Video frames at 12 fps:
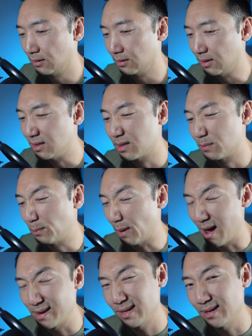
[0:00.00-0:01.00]
each
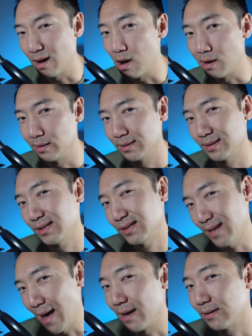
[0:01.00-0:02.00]
body on the
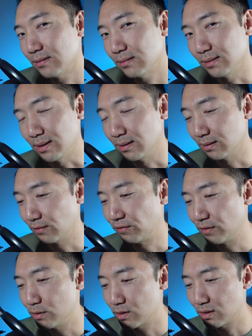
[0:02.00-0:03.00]
saddle, in the
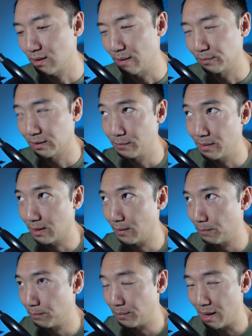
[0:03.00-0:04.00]
future, I'm gonna make a
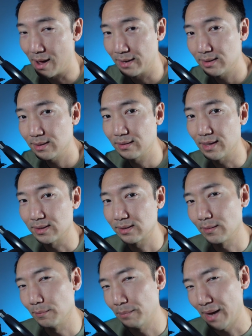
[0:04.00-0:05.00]
body that's
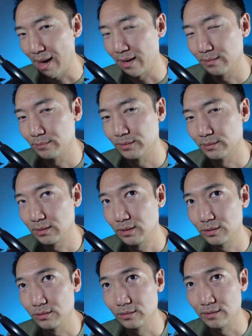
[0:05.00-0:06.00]
compatible
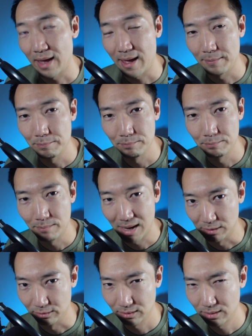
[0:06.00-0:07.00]
to that
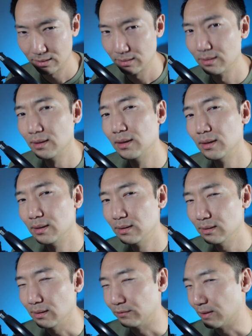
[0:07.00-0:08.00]
mount,
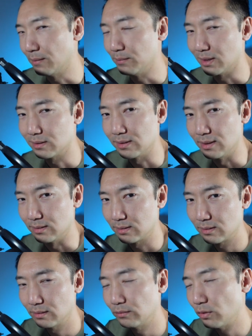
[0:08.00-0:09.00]
if that makes
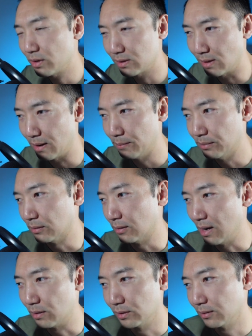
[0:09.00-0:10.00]
sense. For example,
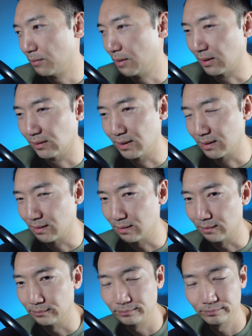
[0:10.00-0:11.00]
I want to make like
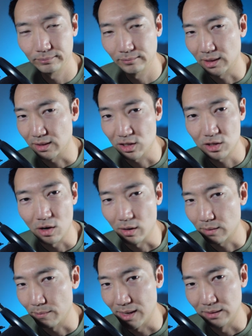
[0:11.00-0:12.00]
a
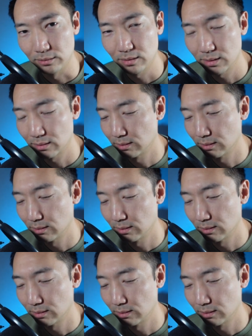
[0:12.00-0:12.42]
shark mount,